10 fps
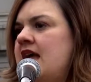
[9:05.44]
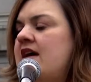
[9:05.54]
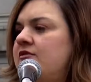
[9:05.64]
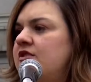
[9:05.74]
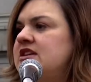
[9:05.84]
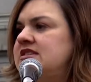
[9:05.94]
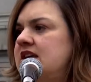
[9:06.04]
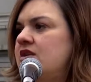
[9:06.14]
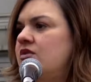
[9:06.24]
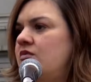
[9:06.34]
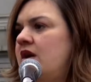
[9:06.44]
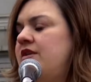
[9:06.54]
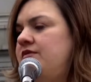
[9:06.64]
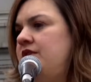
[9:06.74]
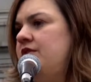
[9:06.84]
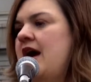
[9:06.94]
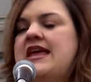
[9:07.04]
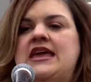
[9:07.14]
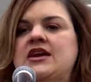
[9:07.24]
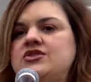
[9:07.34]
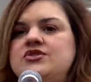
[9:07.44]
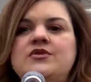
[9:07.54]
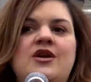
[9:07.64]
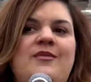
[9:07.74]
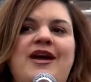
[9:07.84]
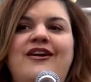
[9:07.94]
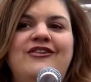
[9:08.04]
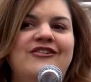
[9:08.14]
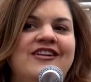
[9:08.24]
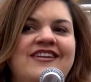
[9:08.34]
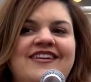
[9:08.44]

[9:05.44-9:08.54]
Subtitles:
Every single one of you. I can't do it on my own.